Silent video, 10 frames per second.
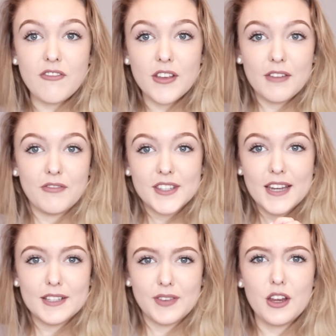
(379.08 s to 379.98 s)
everything for
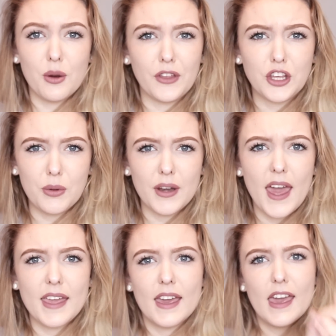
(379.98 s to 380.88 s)
today's video in the
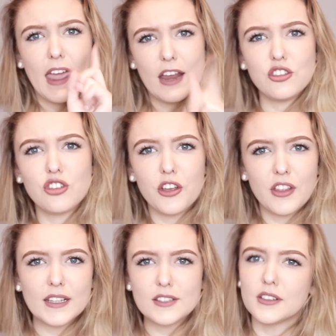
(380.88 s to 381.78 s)
Q&A.
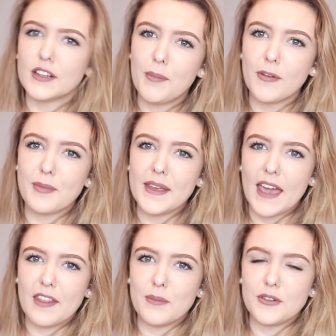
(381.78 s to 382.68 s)
Enjoy the little clip of
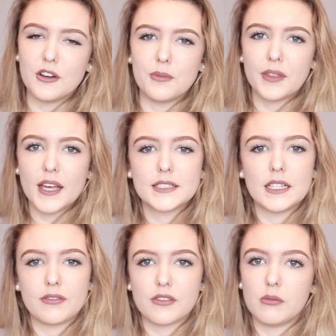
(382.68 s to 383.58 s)
me getting them done, but that's
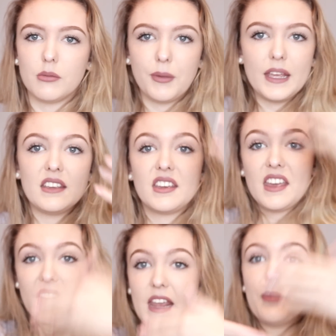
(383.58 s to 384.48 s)
it from me
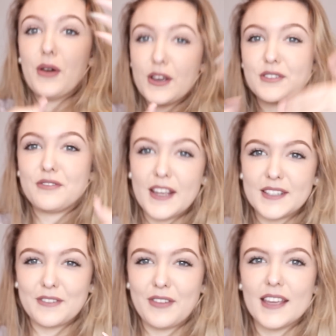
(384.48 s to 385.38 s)
in person
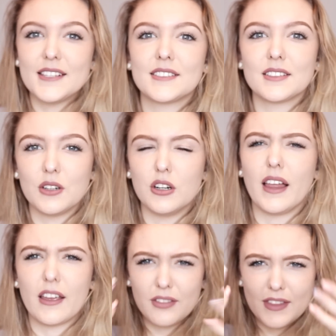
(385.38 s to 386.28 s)
face to face, or
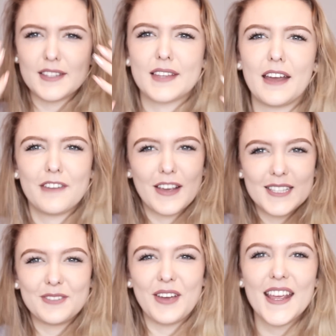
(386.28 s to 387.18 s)
like this kind of
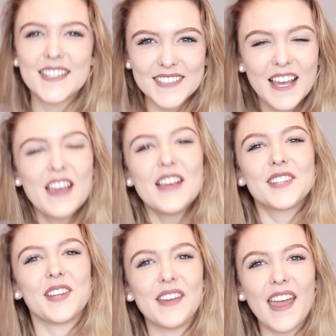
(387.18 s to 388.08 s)
face to face.
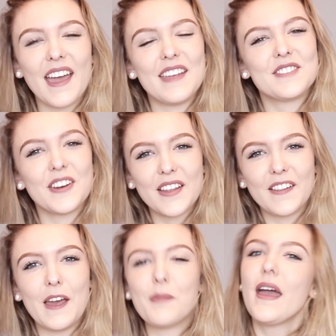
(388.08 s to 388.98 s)
So yeah, enjoy the
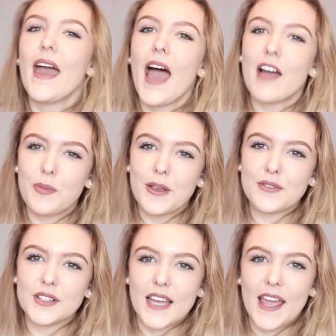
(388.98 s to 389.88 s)
clip, have a
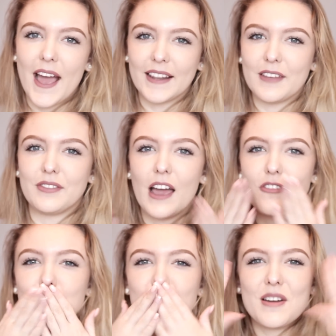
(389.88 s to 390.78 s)
beautiful day and live
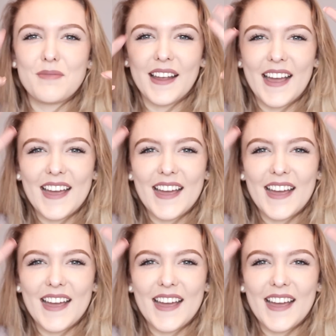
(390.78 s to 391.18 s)
life. Bye